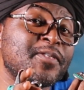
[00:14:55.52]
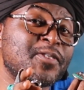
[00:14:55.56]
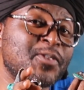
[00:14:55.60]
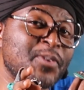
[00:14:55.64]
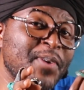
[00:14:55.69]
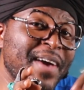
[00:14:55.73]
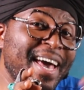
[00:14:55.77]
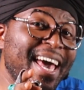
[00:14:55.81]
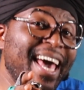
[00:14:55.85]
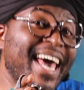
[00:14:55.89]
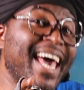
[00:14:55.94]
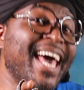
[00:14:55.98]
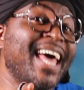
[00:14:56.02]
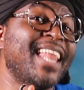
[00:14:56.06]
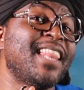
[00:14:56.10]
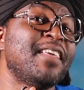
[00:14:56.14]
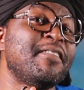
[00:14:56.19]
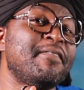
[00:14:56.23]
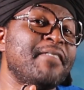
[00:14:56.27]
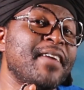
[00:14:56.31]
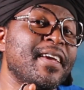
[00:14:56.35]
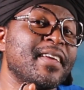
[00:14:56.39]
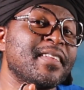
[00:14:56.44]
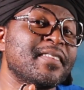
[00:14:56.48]
to
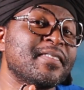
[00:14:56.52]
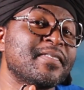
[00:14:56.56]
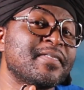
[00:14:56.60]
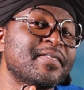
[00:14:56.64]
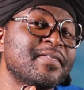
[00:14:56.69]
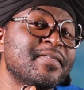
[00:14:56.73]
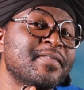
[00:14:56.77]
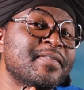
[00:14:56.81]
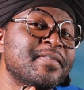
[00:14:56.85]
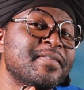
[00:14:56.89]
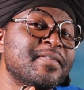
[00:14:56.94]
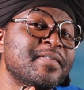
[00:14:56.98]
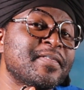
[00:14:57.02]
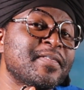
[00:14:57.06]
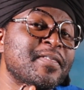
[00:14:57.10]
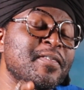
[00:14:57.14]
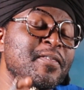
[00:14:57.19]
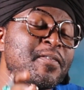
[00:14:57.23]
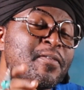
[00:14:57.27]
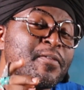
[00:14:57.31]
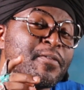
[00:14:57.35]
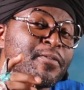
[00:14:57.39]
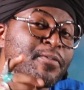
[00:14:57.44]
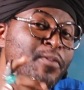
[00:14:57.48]
elevate
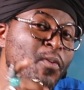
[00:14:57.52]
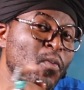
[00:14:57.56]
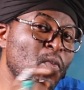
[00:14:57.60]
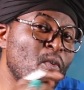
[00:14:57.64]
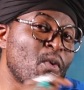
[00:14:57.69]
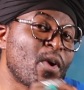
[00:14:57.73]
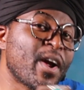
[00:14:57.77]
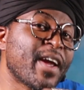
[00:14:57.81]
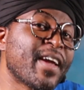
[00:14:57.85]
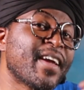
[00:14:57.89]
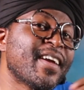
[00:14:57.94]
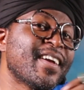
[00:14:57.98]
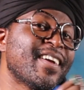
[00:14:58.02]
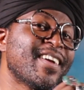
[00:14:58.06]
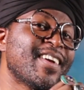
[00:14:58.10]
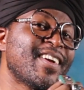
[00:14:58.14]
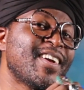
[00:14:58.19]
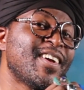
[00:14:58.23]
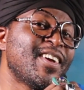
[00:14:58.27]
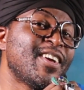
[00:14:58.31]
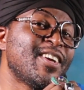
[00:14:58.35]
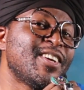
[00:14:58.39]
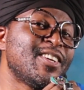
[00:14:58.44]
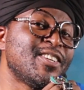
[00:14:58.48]
from where
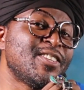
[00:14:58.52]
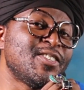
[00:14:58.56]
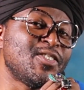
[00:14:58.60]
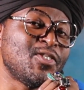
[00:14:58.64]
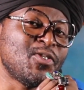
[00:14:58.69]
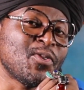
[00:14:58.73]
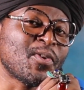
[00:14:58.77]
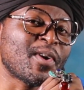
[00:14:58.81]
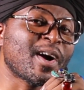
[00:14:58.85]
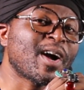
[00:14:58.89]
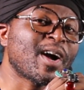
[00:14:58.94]
you